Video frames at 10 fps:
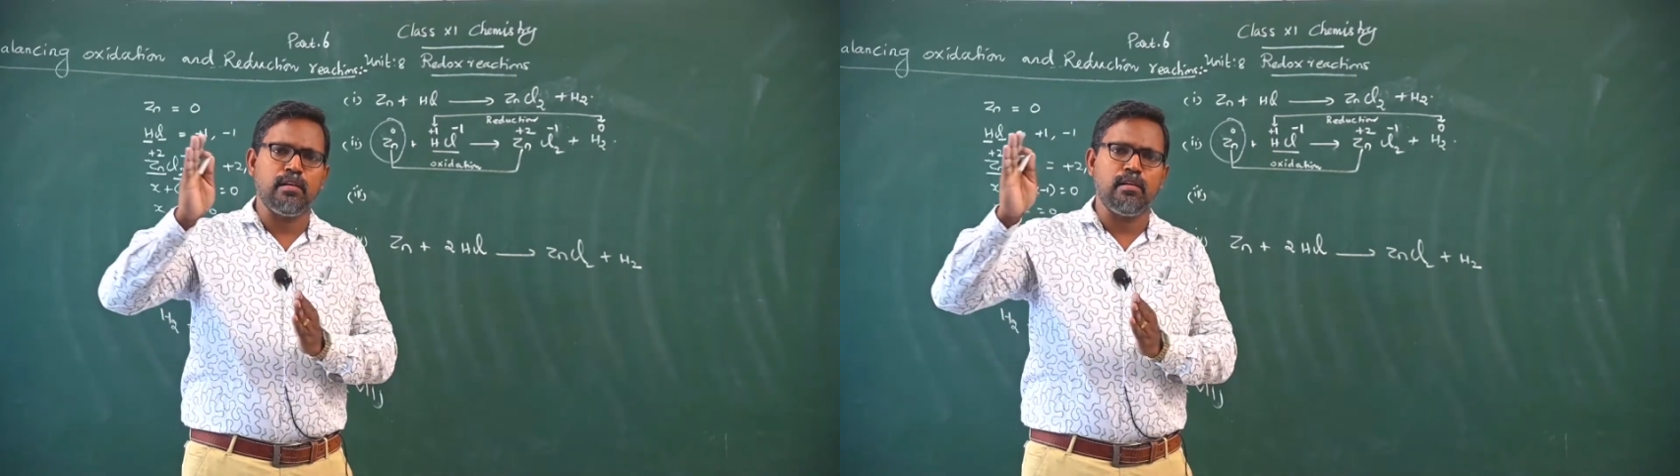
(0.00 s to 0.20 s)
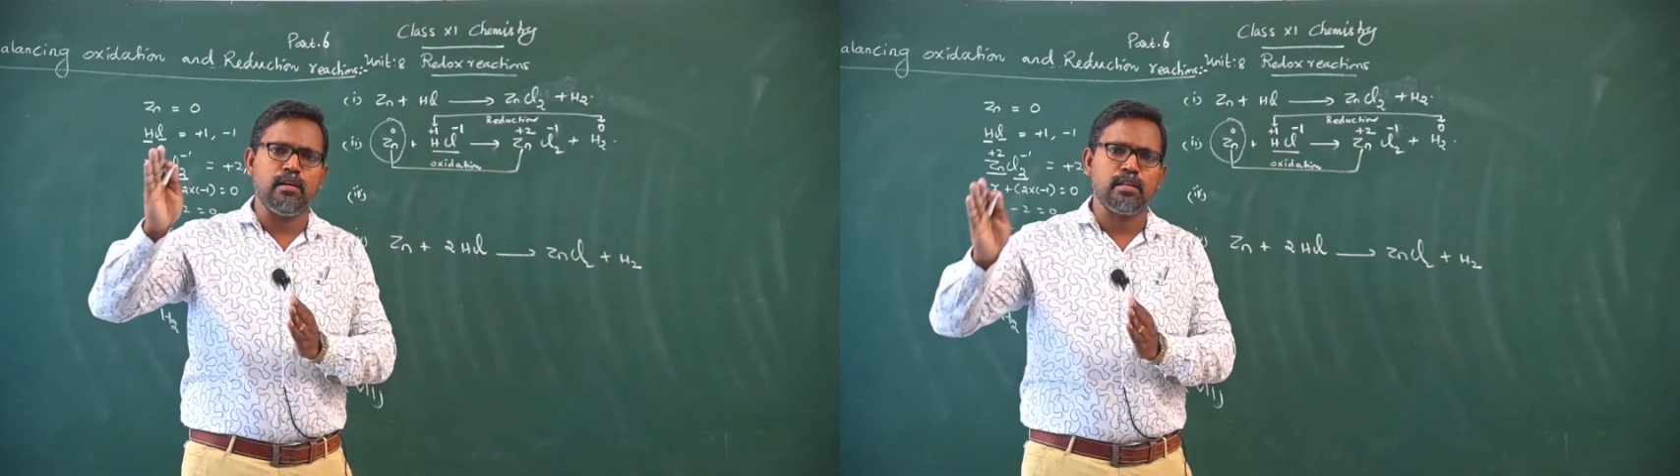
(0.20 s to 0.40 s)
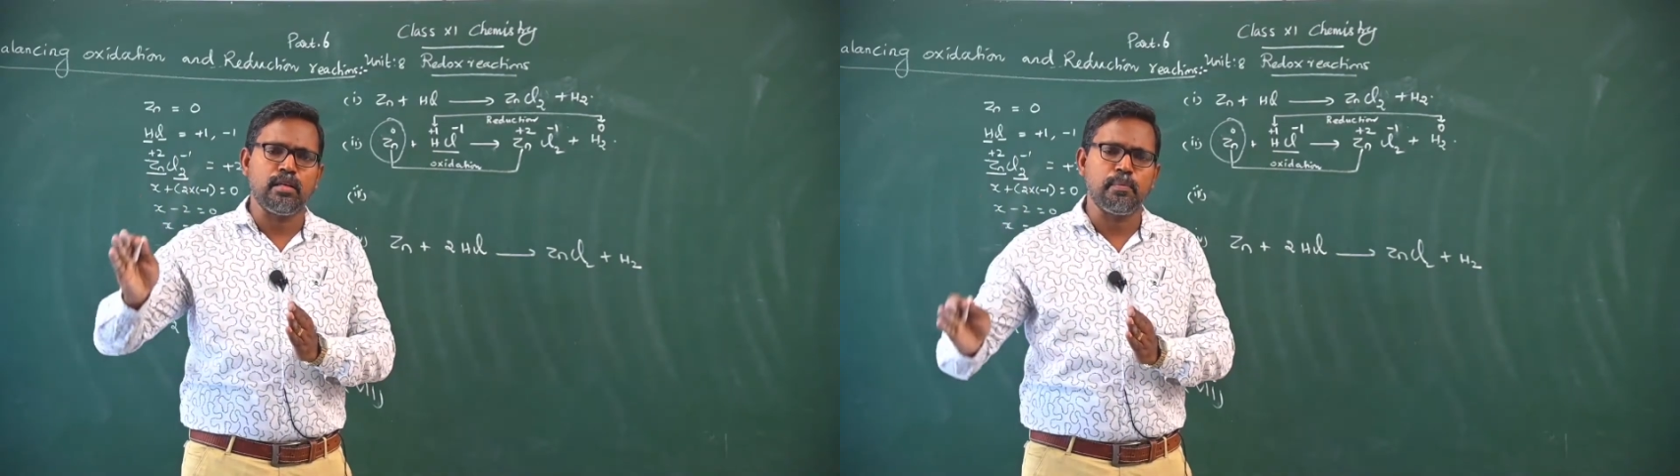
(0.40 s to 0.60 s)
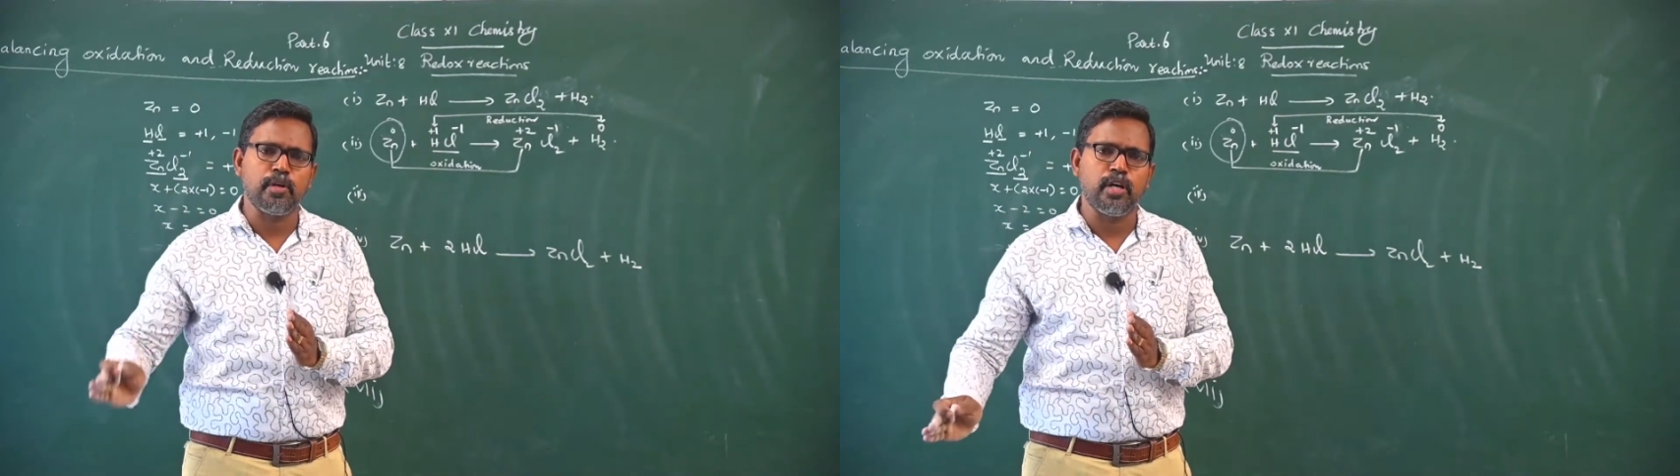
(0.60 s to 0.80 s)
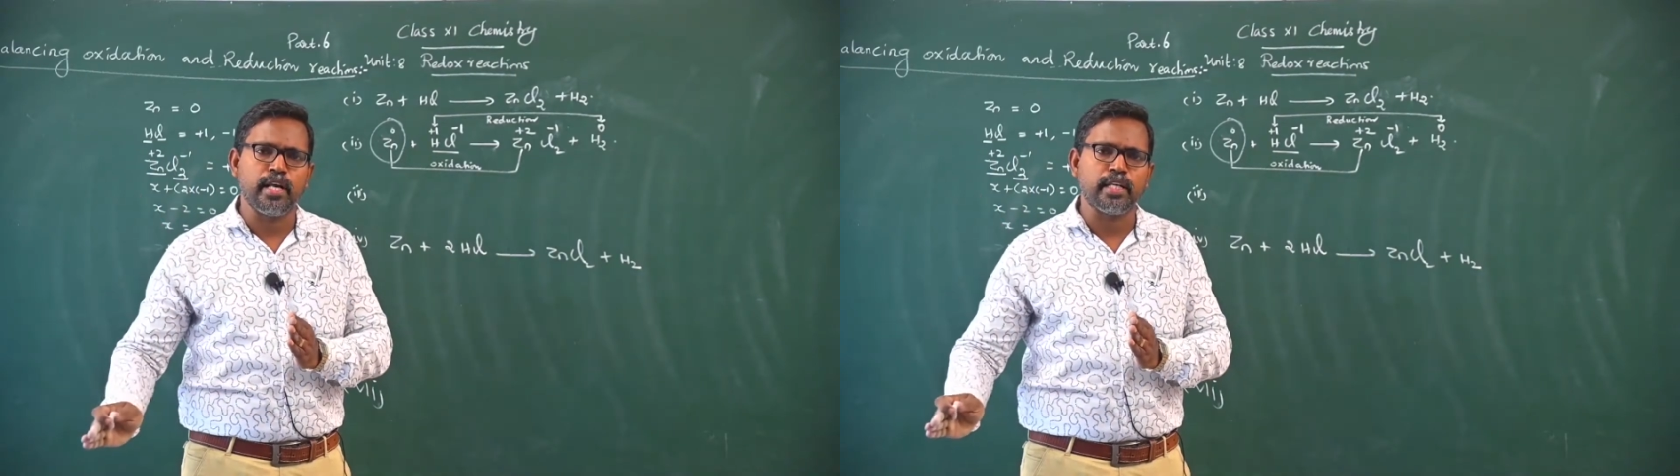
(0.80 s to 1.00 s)
or the
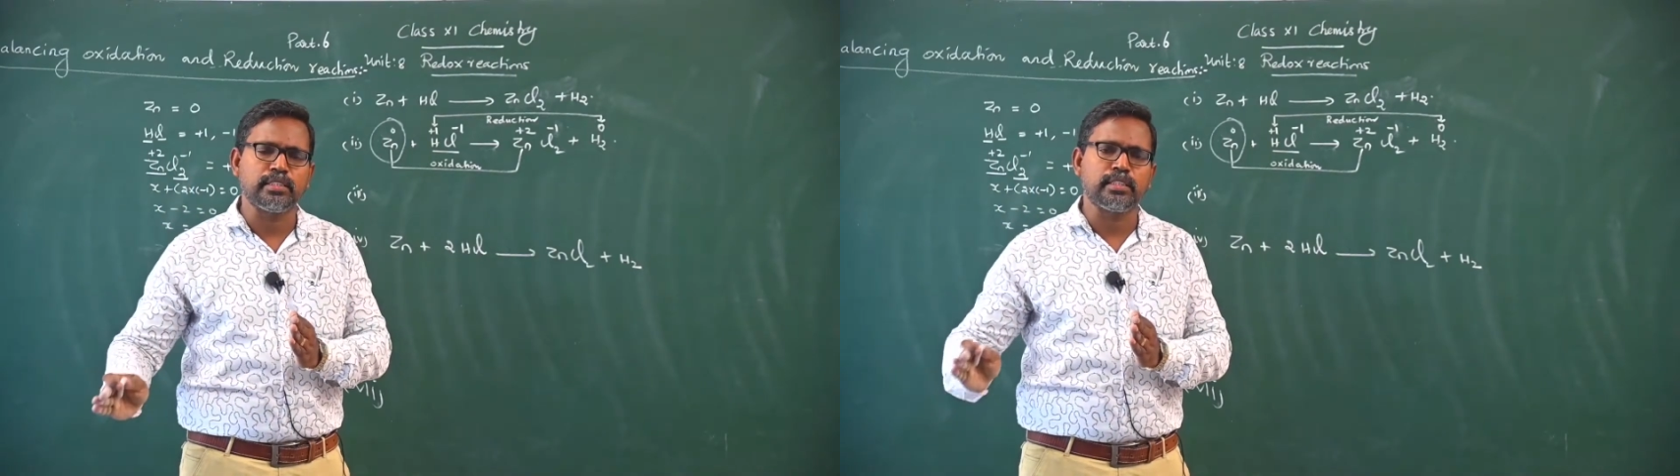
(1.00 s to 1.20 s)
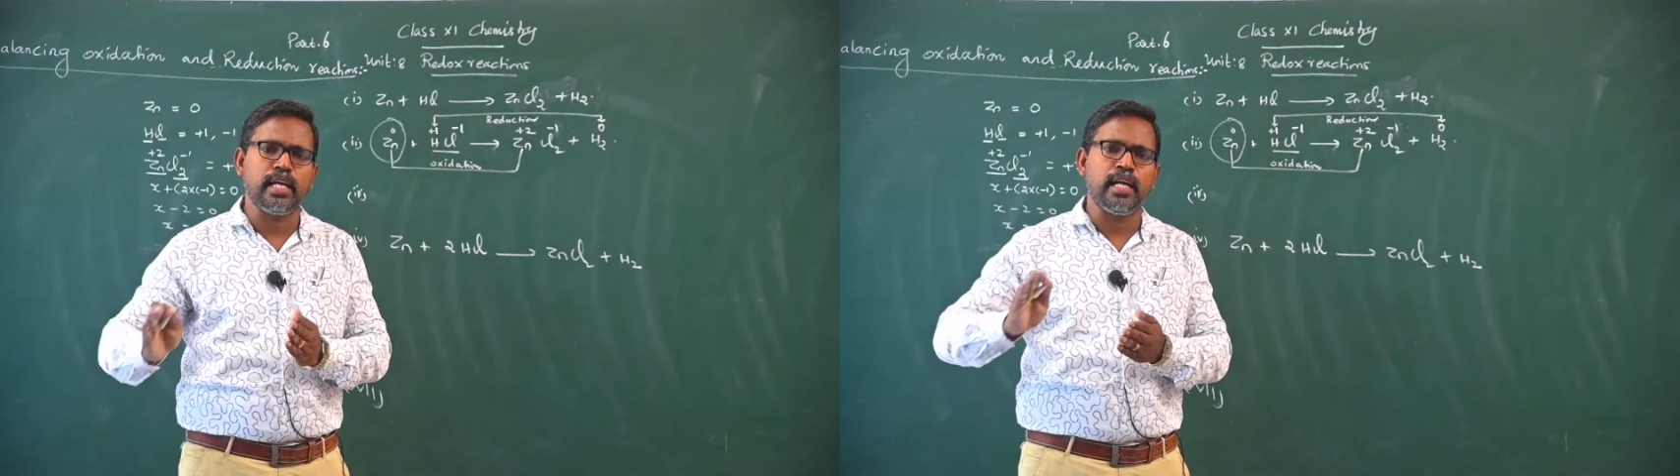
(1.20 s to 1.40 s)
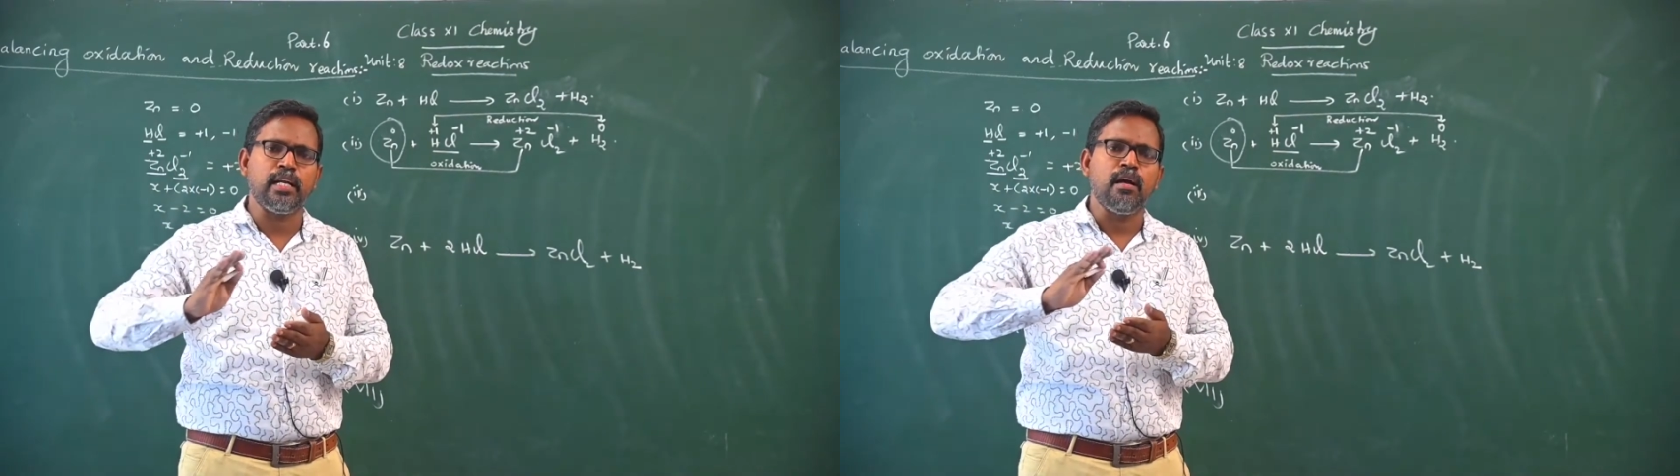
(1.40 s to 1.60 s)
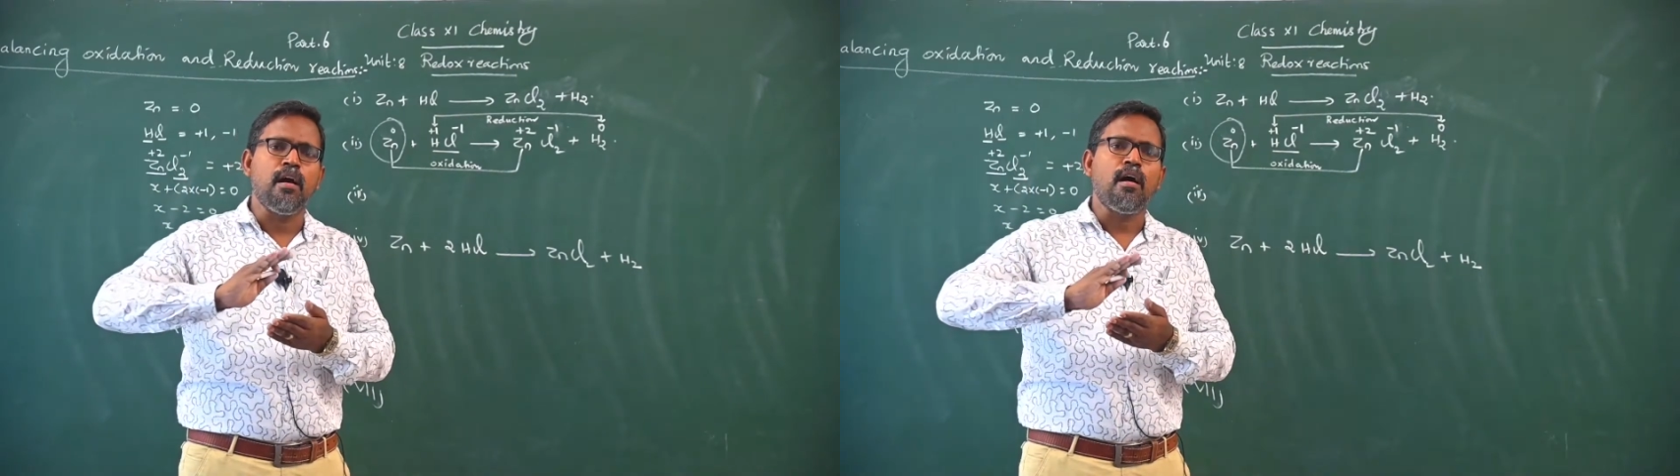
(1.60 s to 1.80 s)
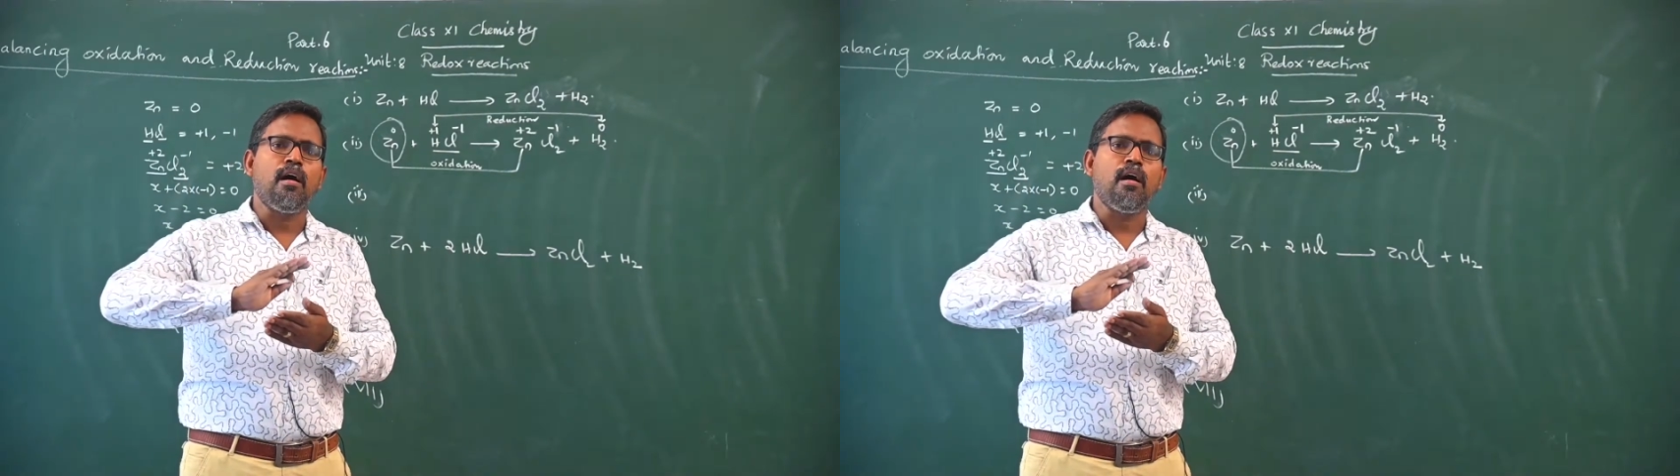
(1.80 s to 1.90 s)
product side,